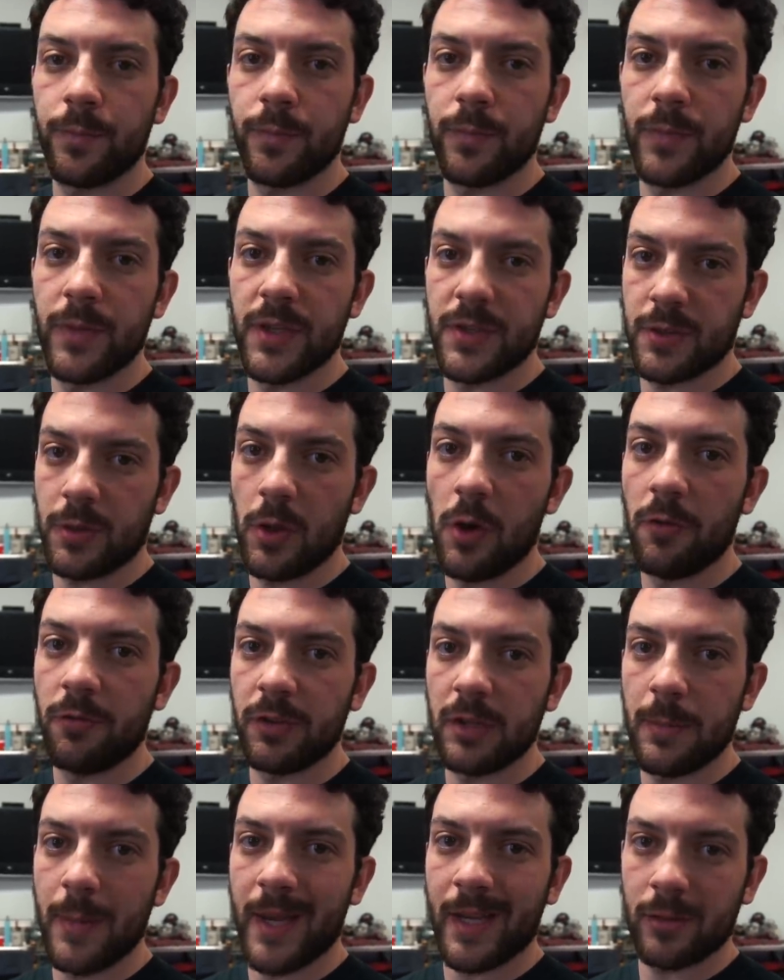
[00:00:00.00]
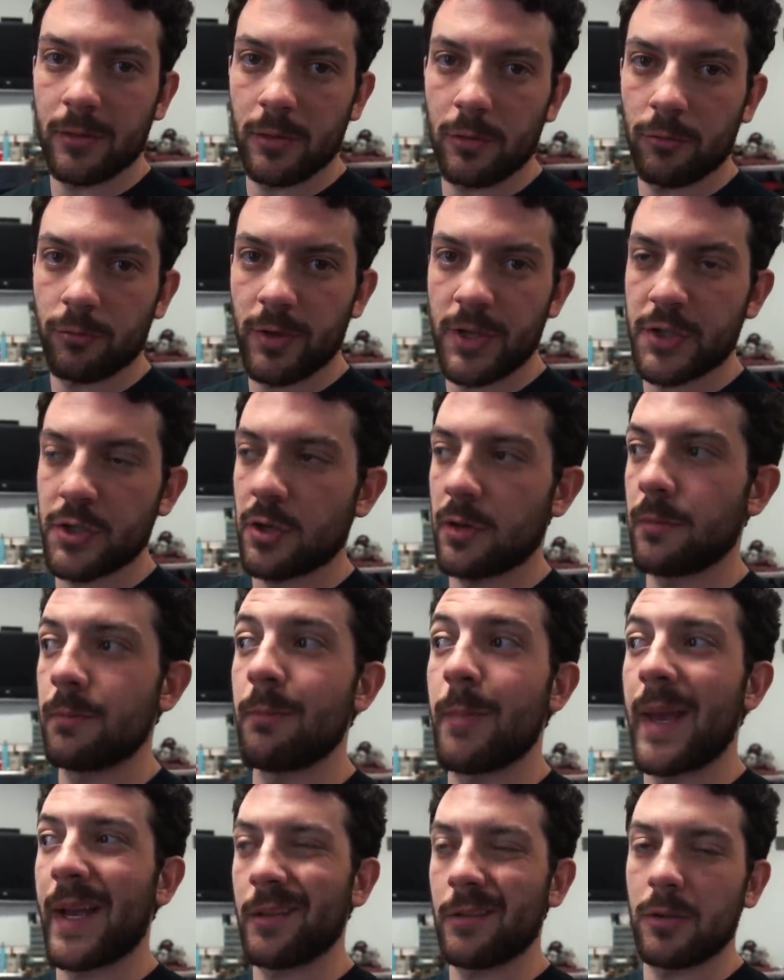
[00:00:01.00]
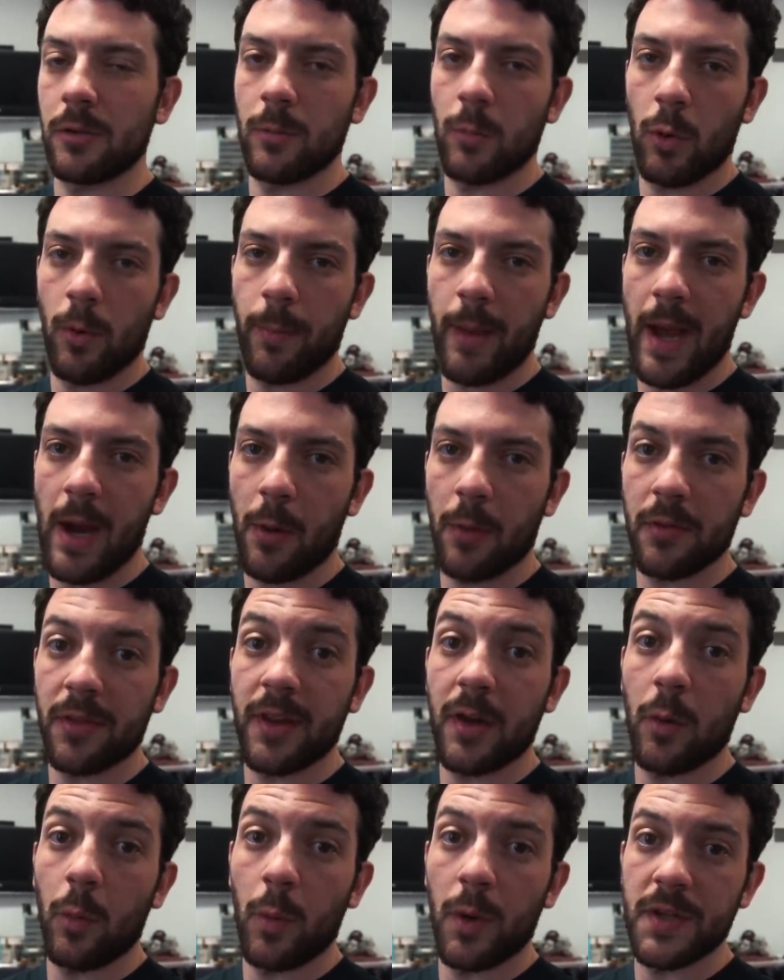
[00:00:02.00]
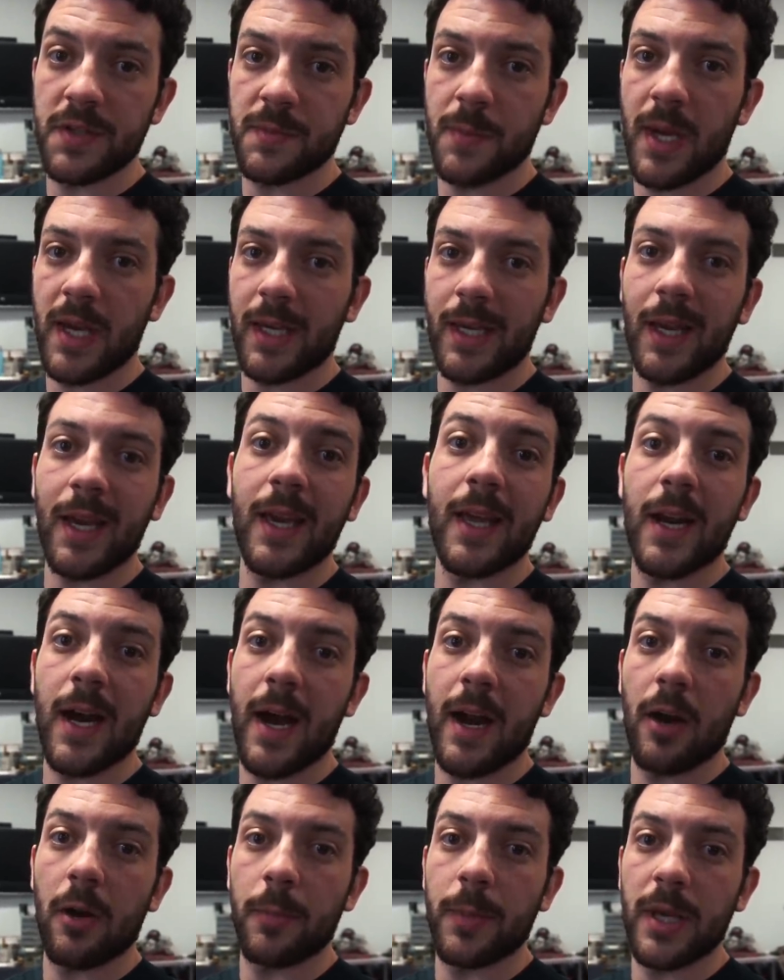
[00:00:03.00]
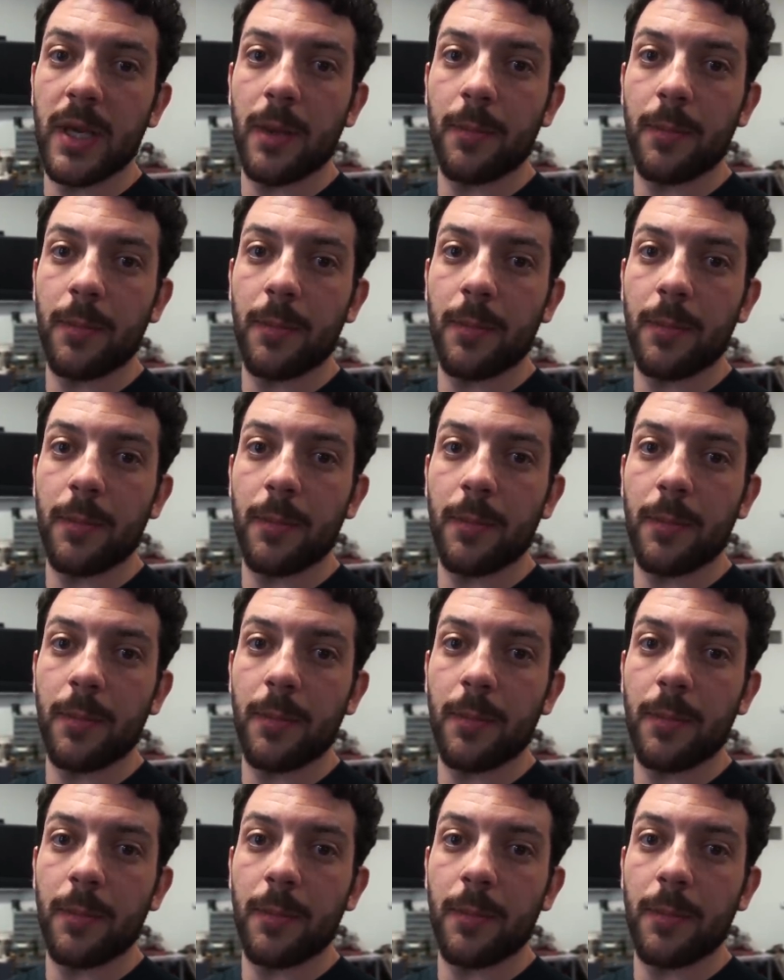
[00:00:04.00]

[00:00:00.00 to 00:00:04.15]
this will hopefully make it a little richer, make a little more power than it was making at high R P